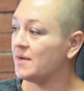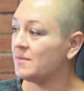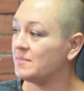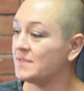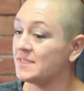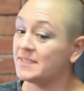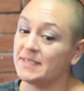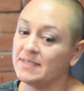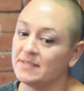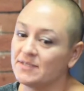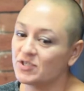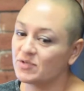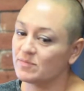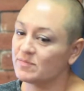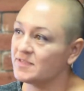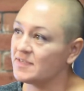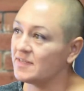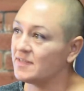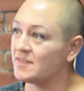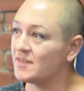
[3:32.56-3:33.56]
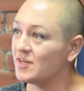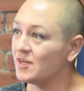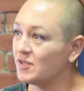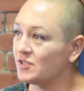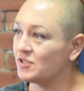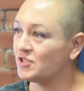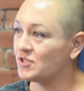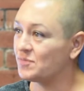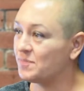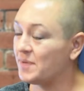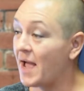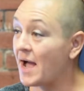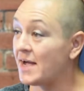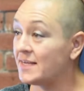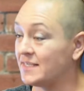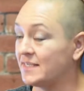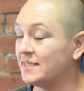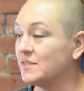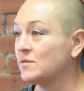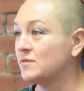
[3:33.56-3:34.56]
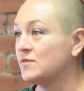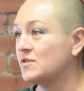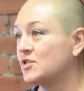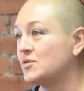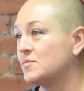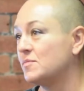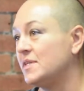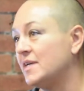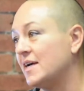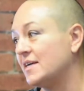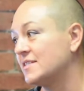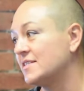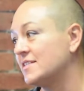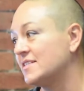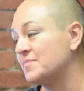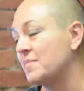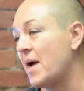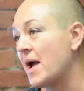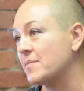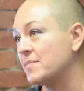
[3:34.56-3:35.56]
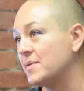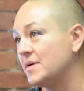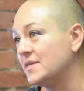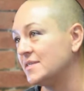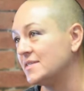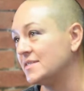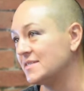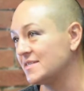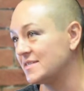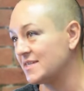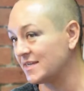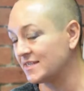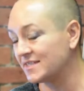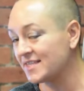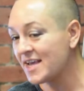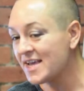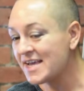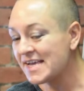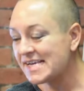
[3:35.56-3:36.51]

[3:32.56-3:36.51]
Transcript: seeing something that'll just be ideal for somebody else's back piece and things.